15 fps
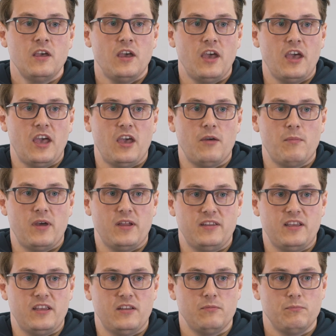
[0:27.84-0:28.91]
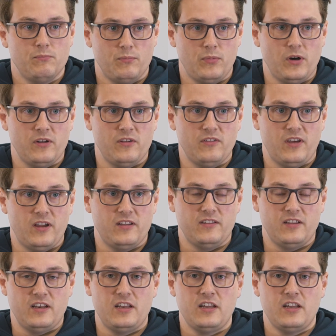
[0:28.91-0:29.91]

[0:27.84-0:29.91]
and did product design at St